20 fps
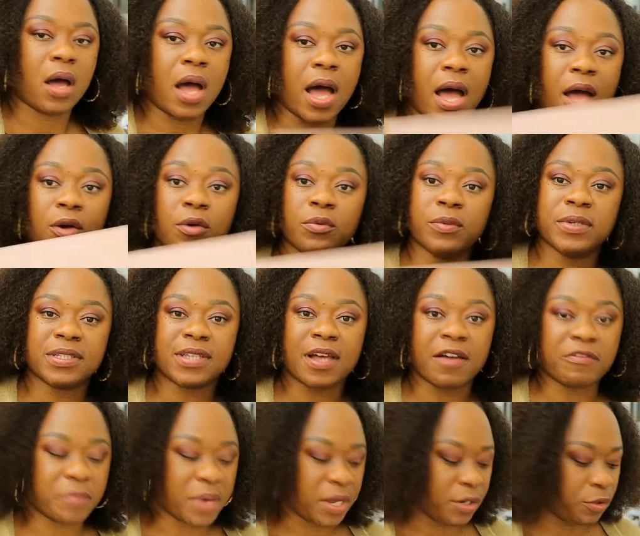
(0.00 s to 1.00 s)
I always
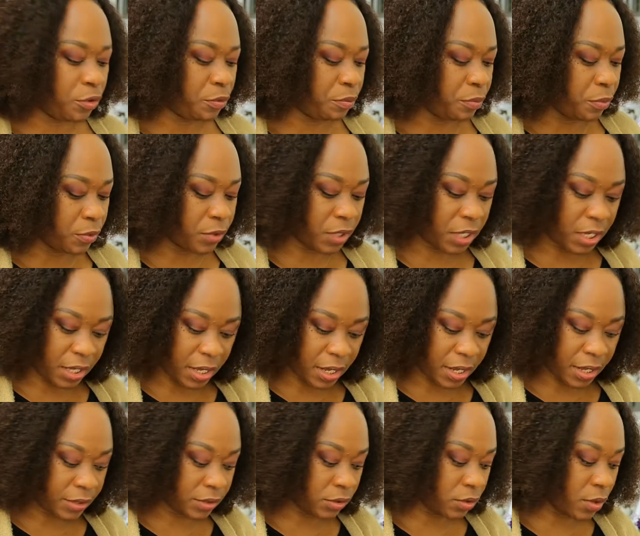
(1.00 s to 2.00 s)
have my notebook
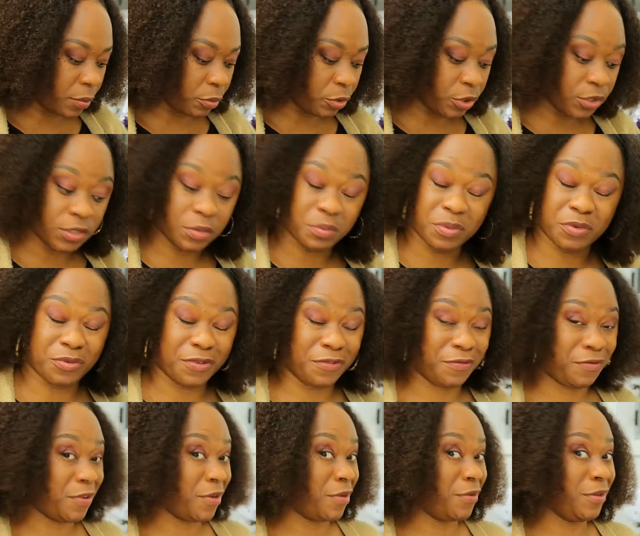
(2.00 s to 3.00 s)
here, so I'm going to be
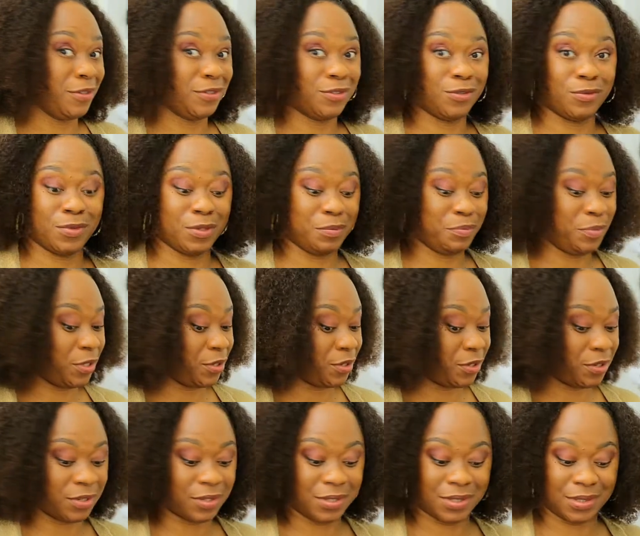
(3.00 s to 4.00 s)
referring to it
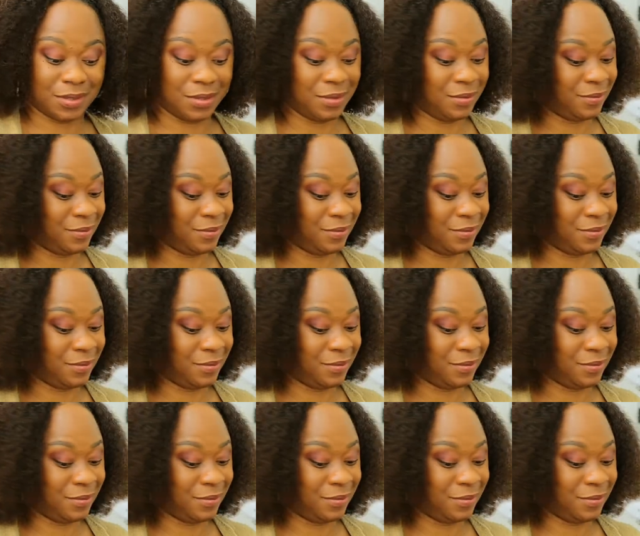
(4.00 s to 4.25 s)
because